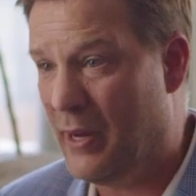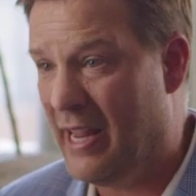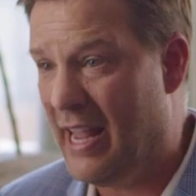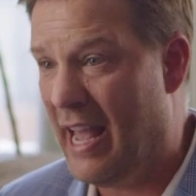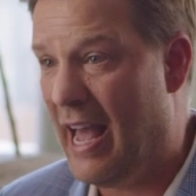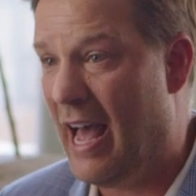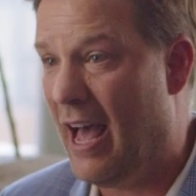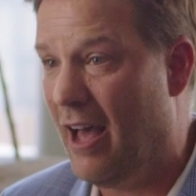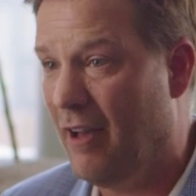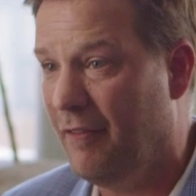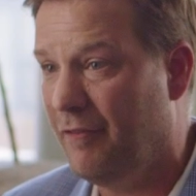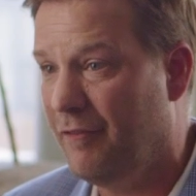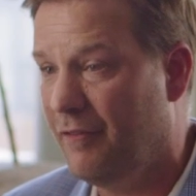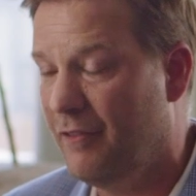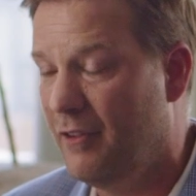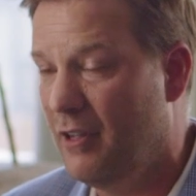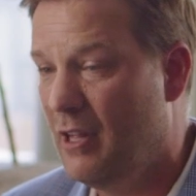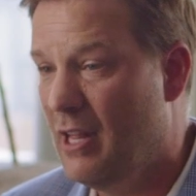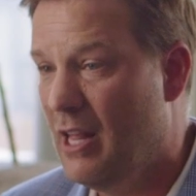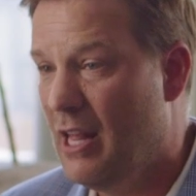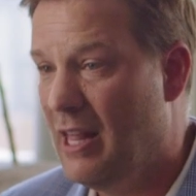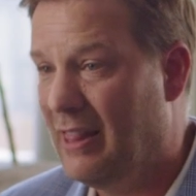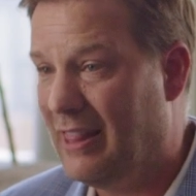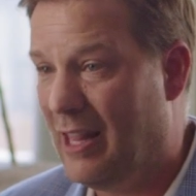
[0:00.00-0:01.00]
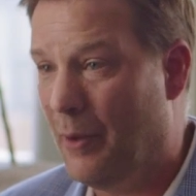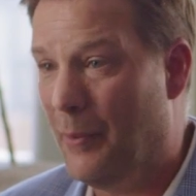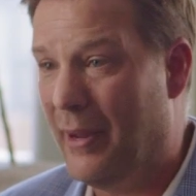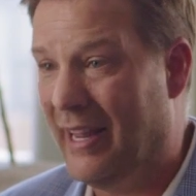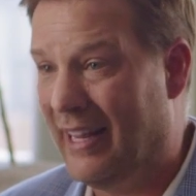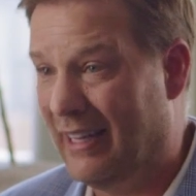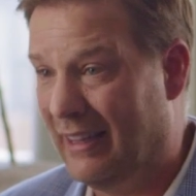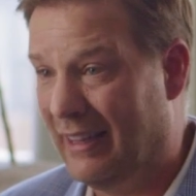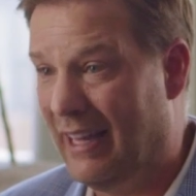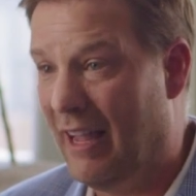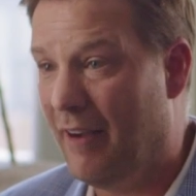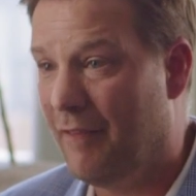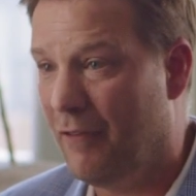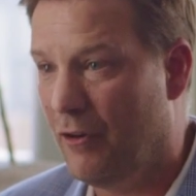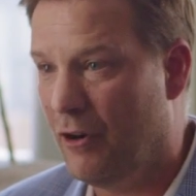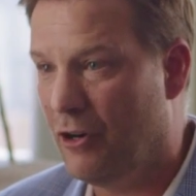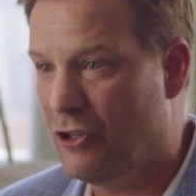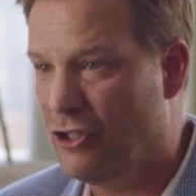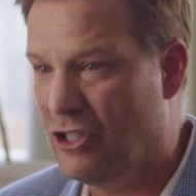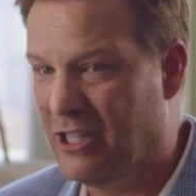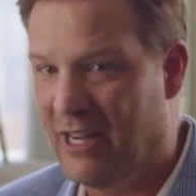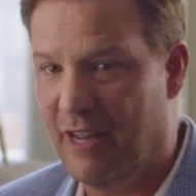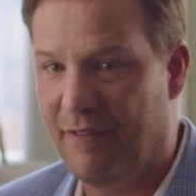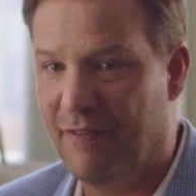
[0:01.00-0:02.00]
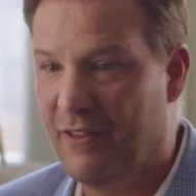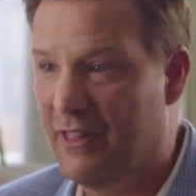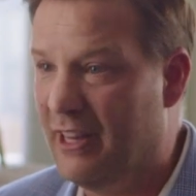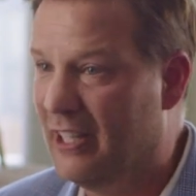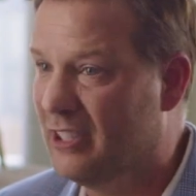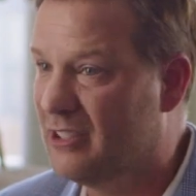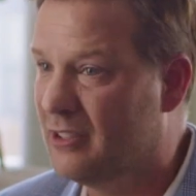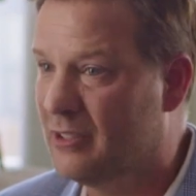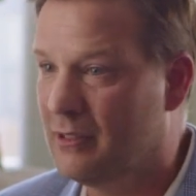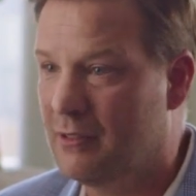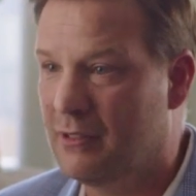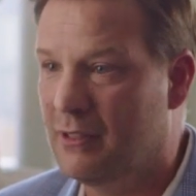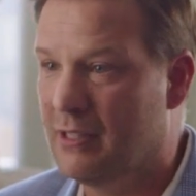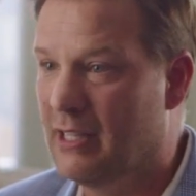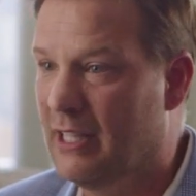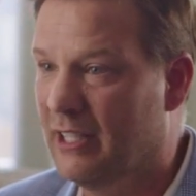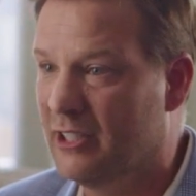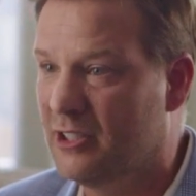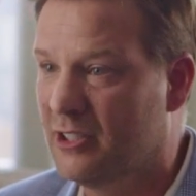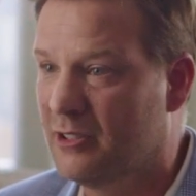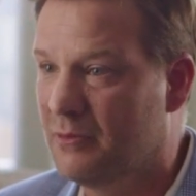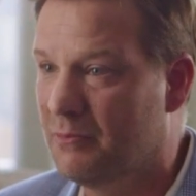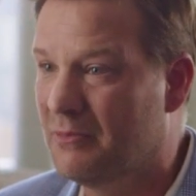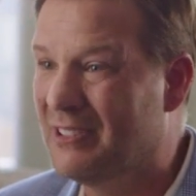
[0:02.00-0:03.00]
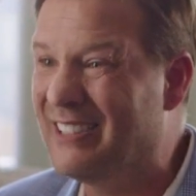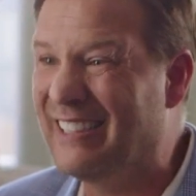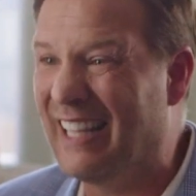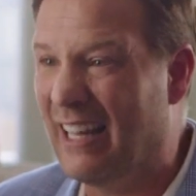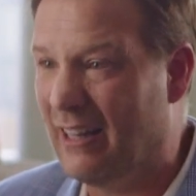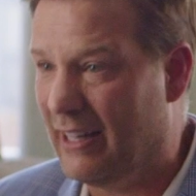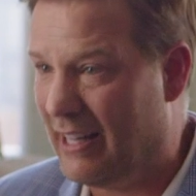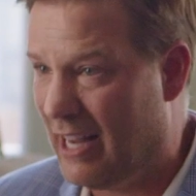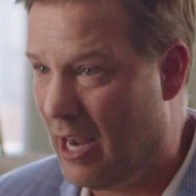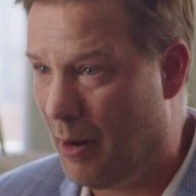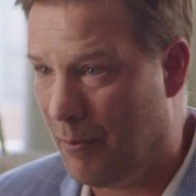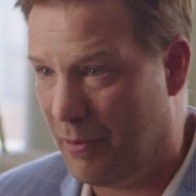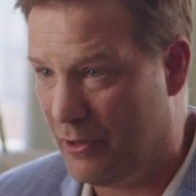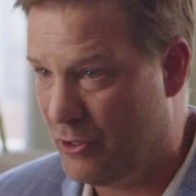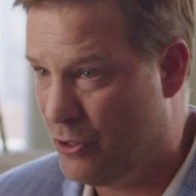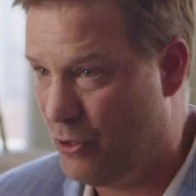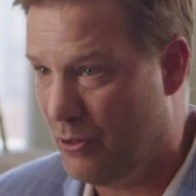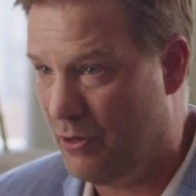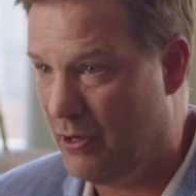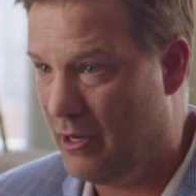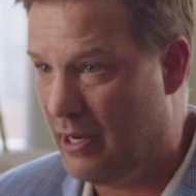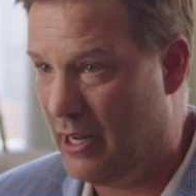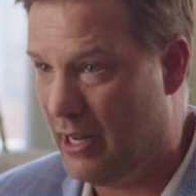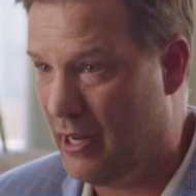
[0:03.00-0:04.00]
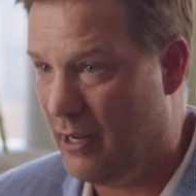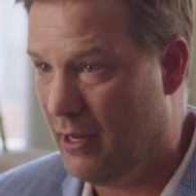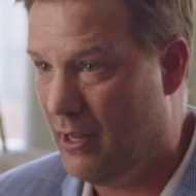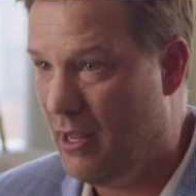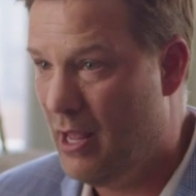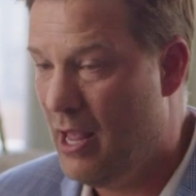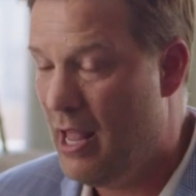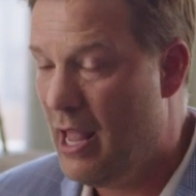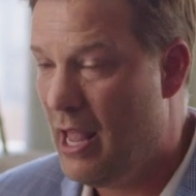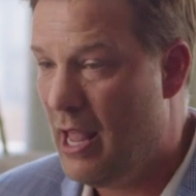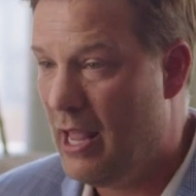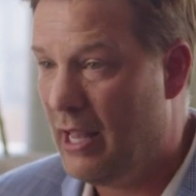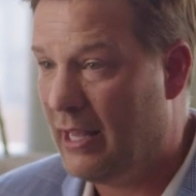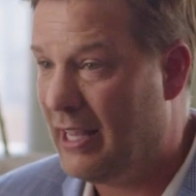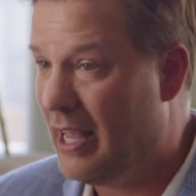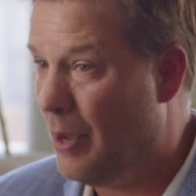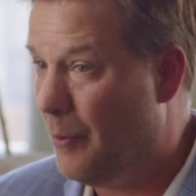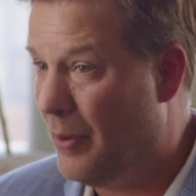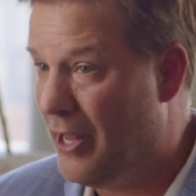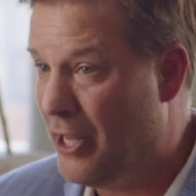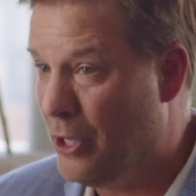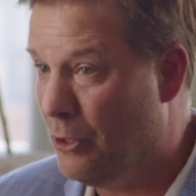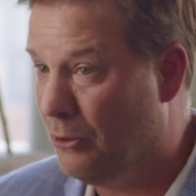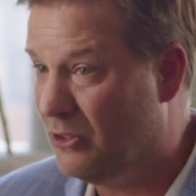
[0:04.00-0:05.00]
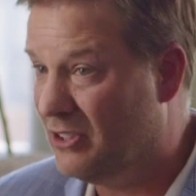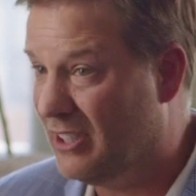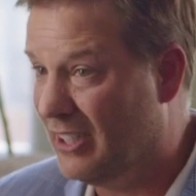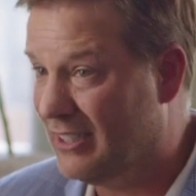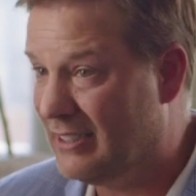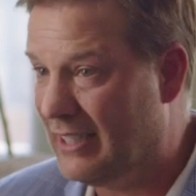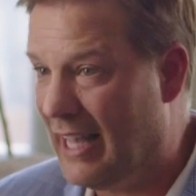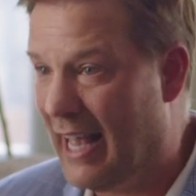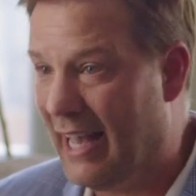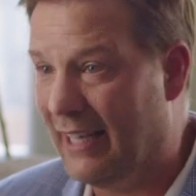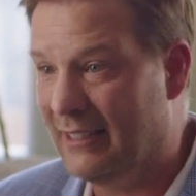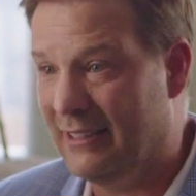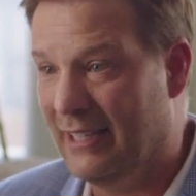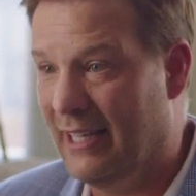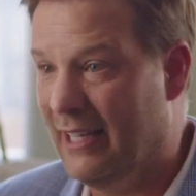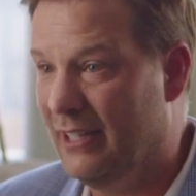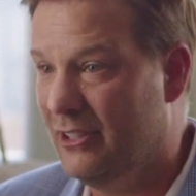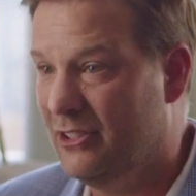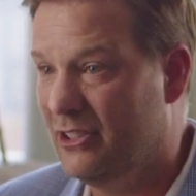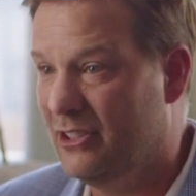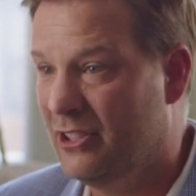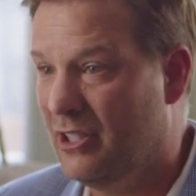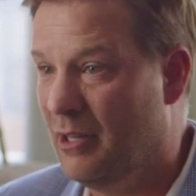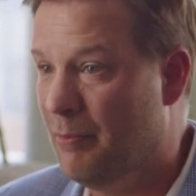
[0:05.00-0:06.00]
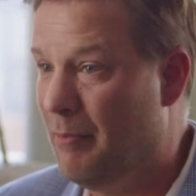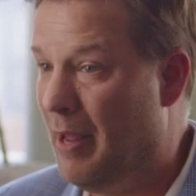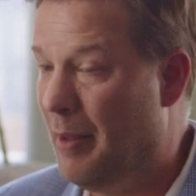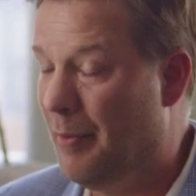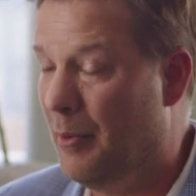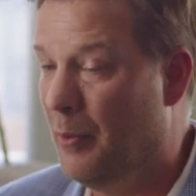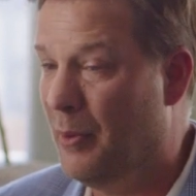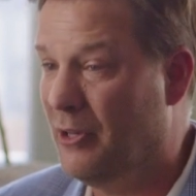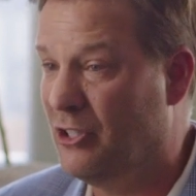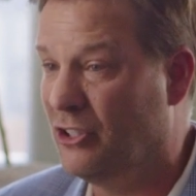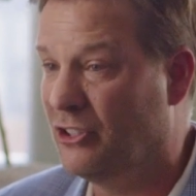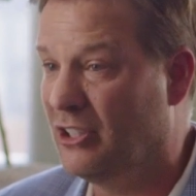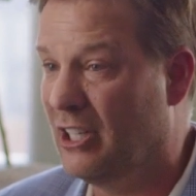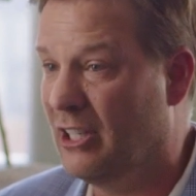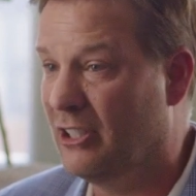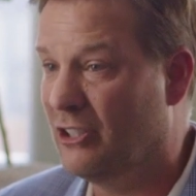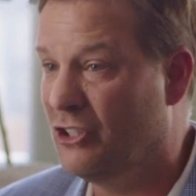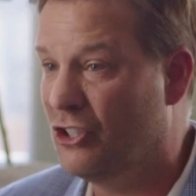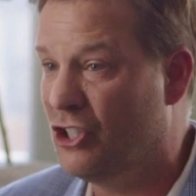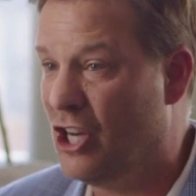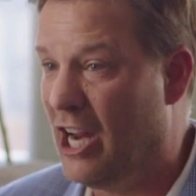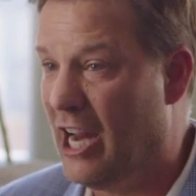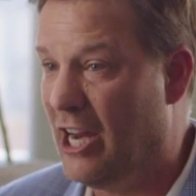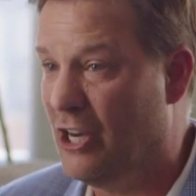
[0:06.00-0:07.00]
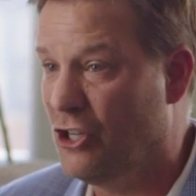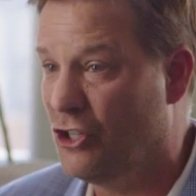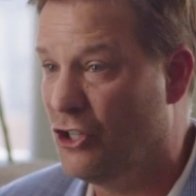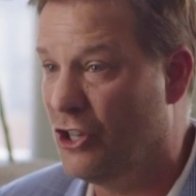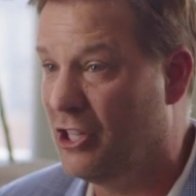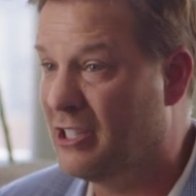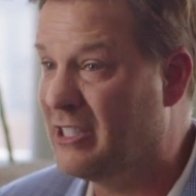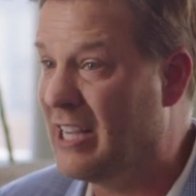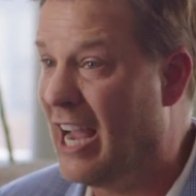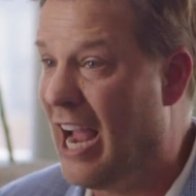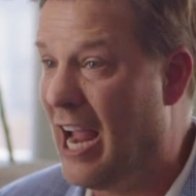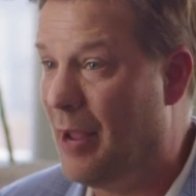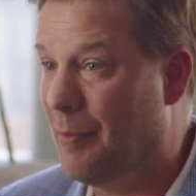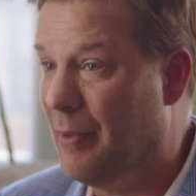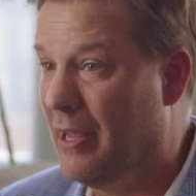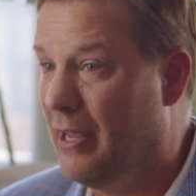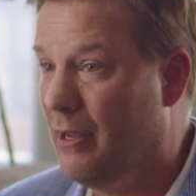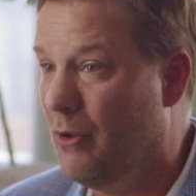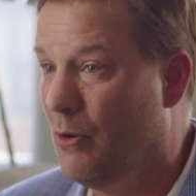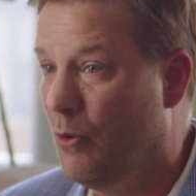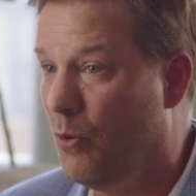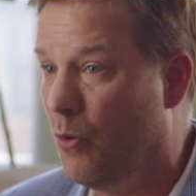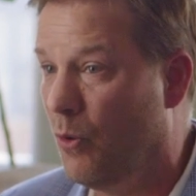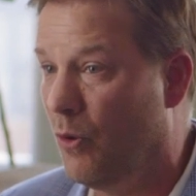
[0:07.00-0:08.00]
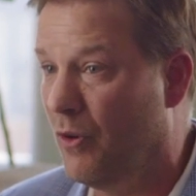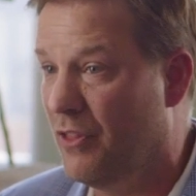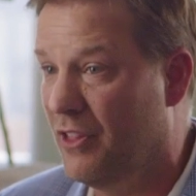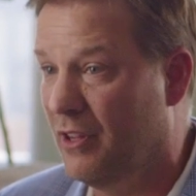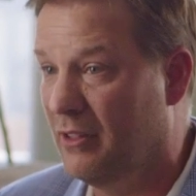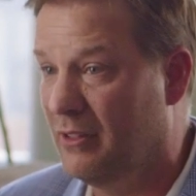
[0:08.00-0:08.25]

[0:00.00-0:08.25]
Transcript: do we have that we can leverage given this selling opportunity? Can we use this as is, and maybe we just change the timing or